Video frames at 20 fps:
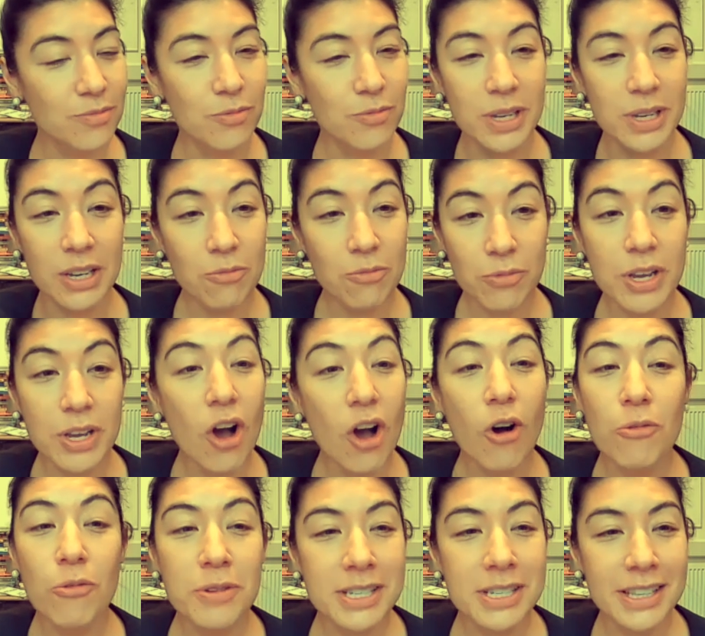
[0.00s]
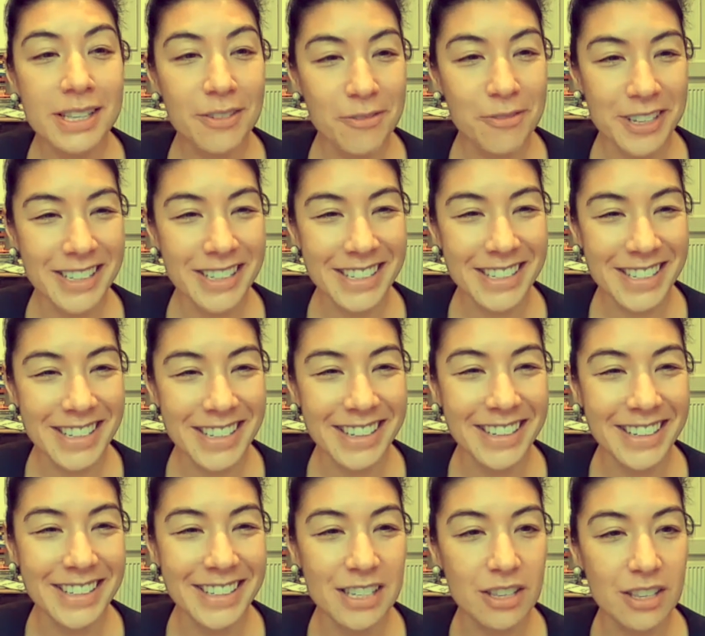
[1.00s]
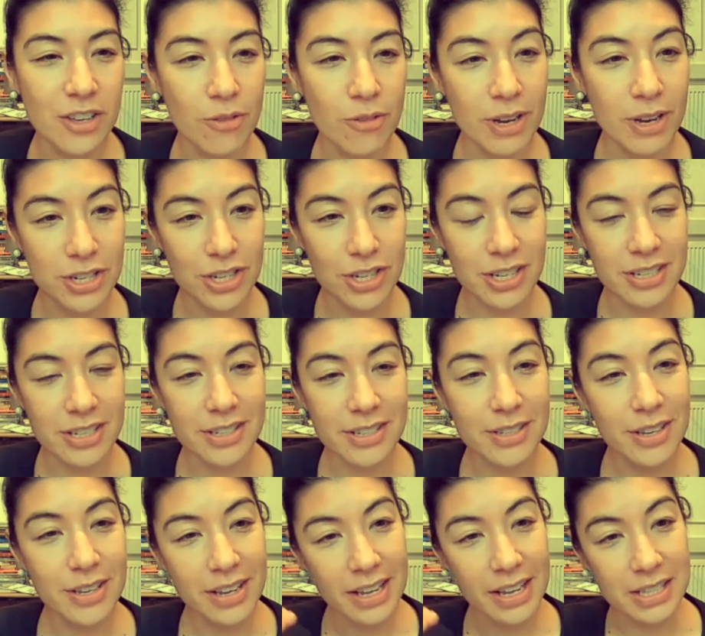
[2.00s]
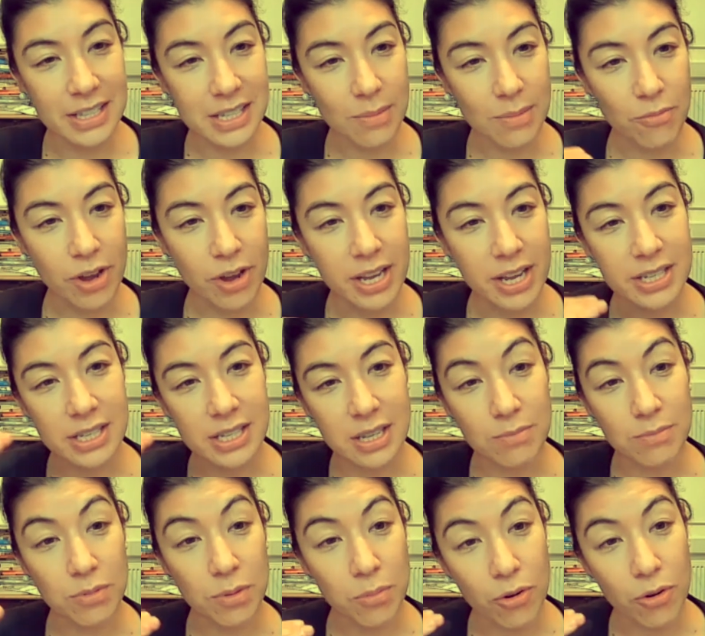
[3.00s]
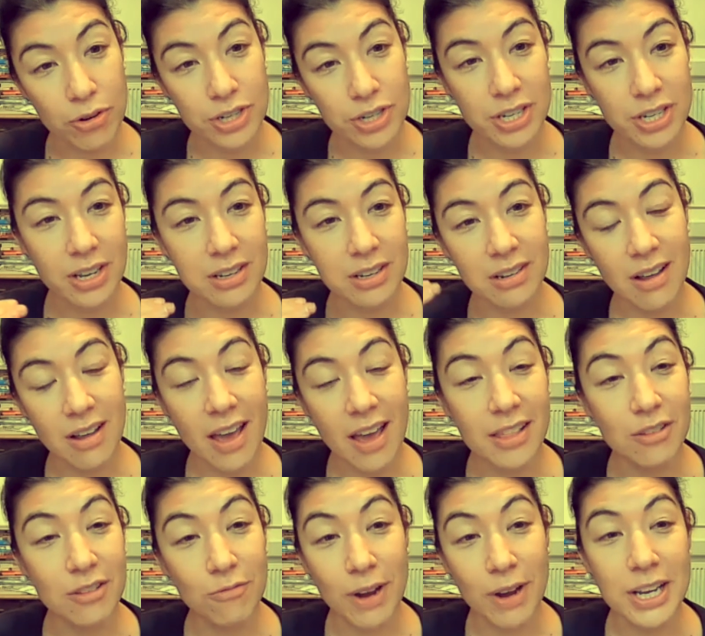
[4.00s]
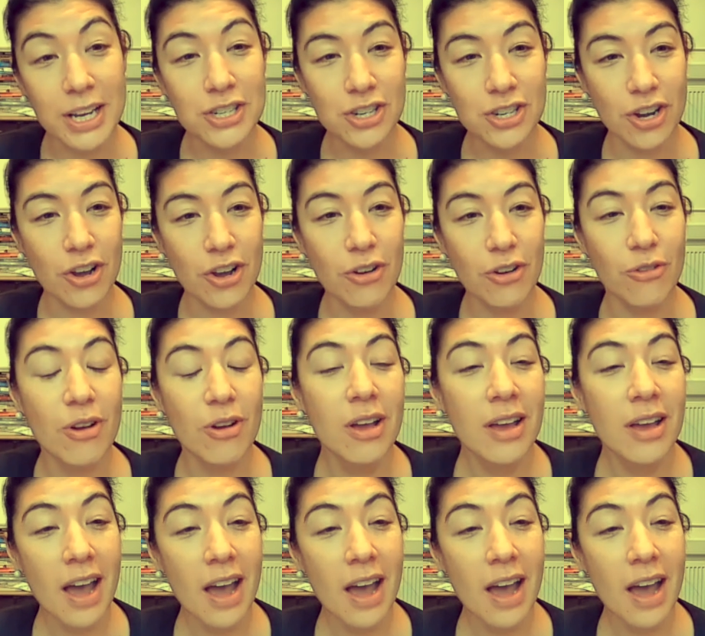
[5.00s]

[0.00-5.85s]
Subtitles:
We always live with disease. The question is, in some ways, the proportion and the ratio.